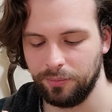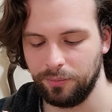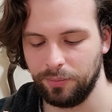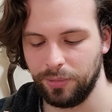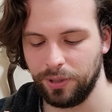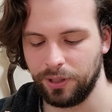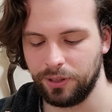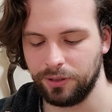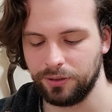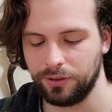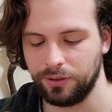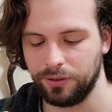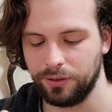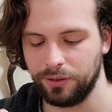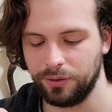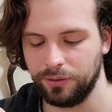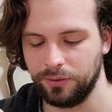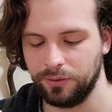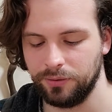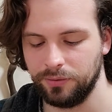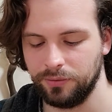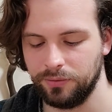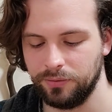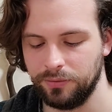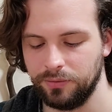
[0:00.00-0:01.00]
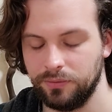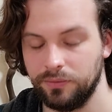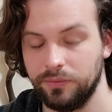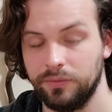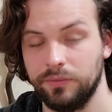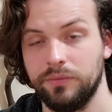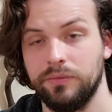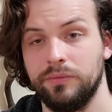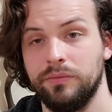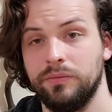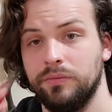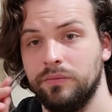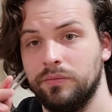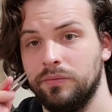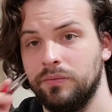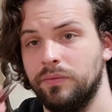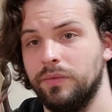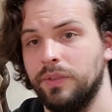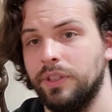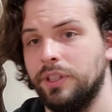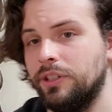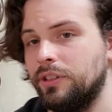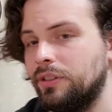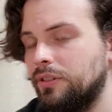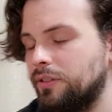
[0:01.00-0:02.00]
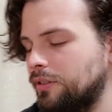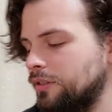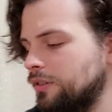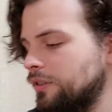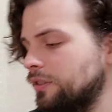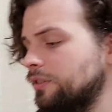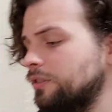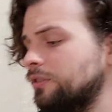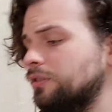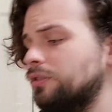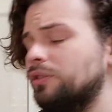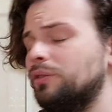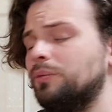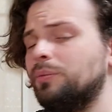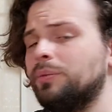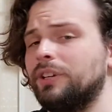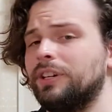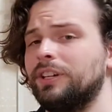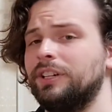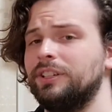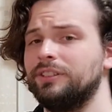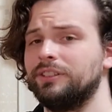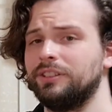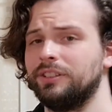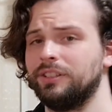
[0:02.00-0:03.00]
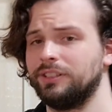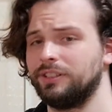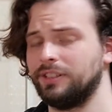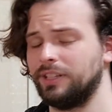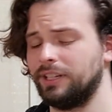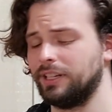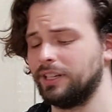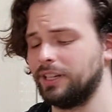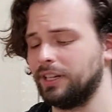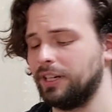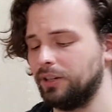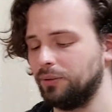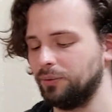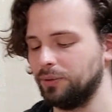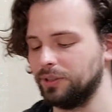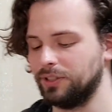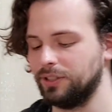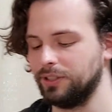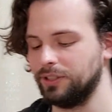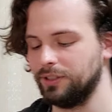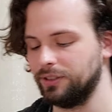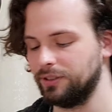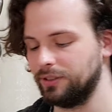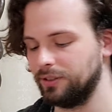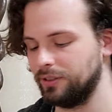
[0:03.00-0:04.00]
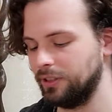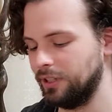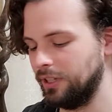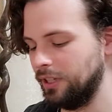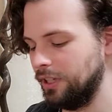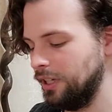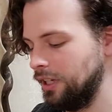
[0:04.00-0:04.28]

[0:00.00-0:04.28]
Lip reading: But also, it's super easy to take it out with this.